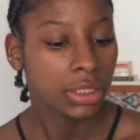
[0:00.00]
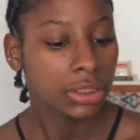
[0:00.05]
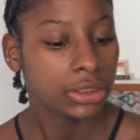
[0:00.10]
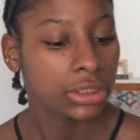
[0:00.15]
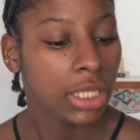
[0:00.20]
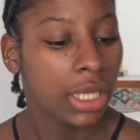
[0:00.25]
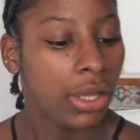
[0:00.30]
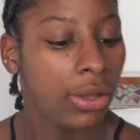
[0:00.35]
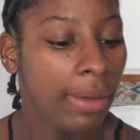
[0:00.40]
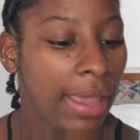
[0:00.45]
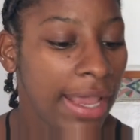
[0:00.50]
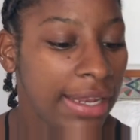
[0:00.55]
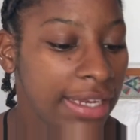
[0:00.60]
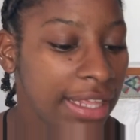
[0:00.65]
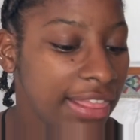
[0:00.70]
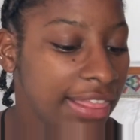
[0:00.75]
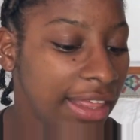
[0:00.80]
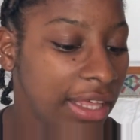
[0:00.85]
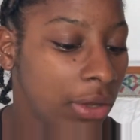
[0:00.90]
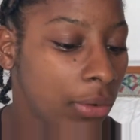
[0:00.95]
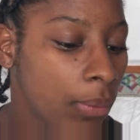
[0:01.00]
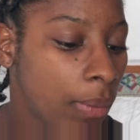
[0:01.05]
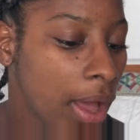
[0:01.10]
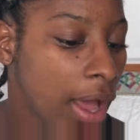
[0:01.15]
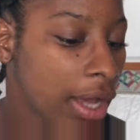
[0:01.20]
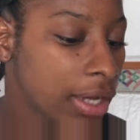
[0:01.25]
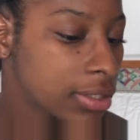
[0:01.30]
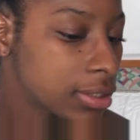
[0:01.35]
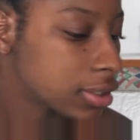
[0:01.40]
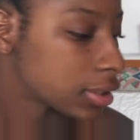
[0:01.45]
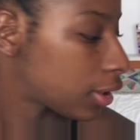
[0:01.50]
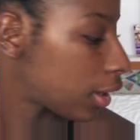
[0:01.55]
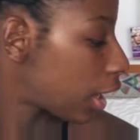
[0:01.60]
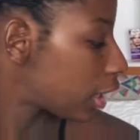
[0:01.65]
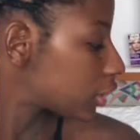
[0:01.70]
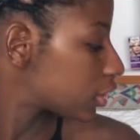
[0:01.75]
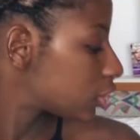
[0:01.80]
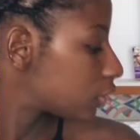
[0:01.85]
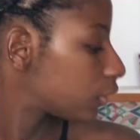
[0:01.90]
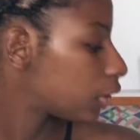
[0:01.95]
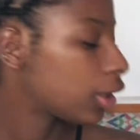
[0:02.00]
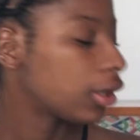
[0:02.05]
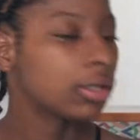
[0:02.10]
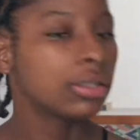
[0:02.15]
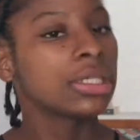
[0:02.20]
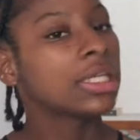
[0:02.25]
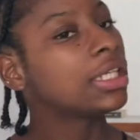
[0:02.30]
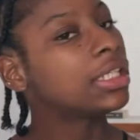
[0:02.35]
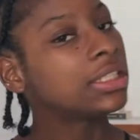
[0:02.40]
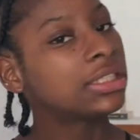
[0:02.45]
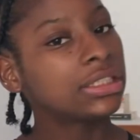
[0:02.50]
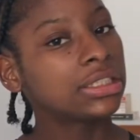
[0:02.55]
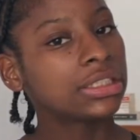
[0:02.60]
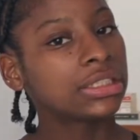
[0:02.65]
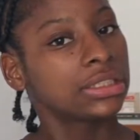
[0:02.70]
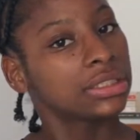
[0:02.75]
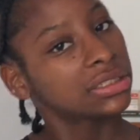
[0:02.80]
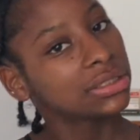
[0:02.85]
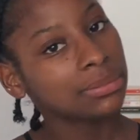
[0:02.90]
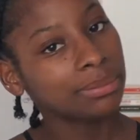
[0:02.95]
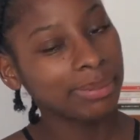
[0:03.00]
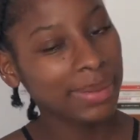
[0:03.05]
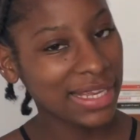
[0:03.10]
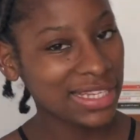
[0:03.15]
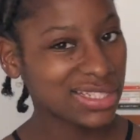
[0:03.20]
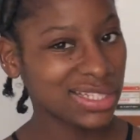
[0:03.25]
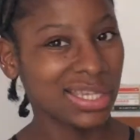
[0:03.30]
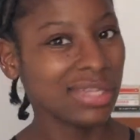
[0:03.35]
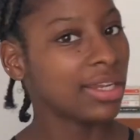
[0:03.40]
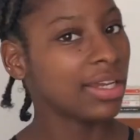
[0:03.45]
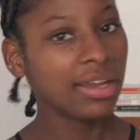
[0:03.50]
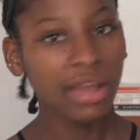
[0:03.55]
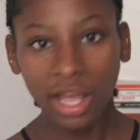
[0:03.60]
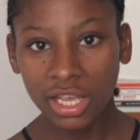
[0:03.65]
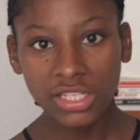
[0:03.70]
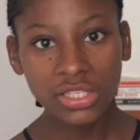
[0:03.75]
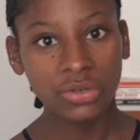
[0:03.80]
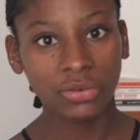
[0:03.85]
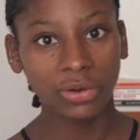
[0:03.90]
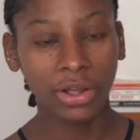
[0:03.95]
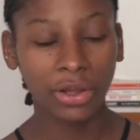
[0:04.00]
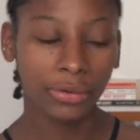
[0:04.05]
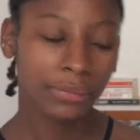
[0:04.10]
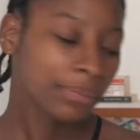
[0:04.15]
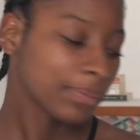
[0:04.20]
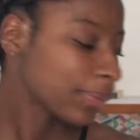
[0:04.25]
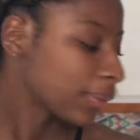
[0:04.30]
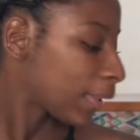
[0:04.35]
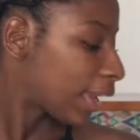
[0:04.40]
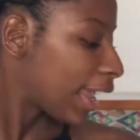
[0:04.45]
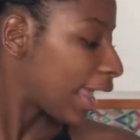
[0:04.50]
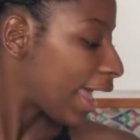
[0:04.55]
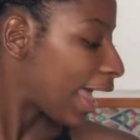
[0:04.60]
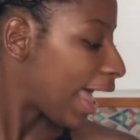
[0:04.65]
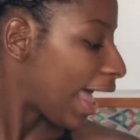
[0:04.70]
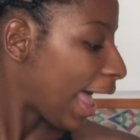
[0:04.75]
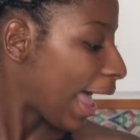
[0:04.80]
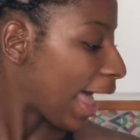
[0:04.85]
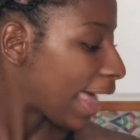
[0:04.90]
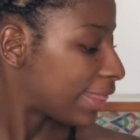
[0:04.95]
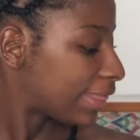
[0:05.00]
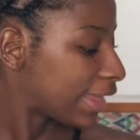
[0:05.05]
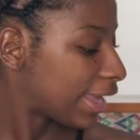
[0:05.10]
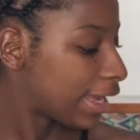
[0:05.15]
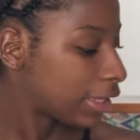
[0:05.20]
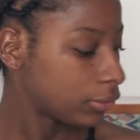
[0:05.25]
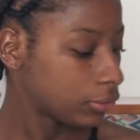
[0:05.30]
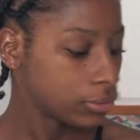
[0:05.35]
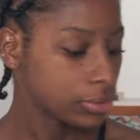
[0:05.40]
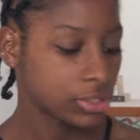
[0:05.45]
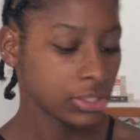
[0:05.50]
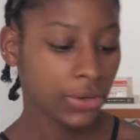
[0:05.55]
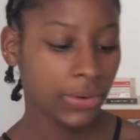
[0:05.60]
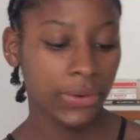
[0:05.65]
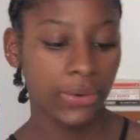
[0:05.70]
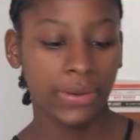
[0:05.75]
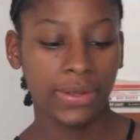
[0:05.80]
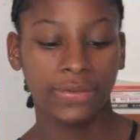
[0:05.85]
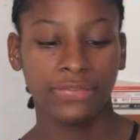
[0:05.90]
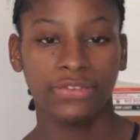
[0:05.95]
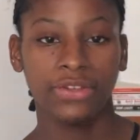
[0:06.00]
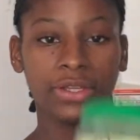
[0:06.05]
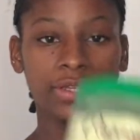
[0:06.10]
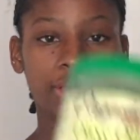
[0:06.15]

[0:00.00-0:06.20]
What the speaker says: So anything works. Castor oil is basically castor oil. And then also, if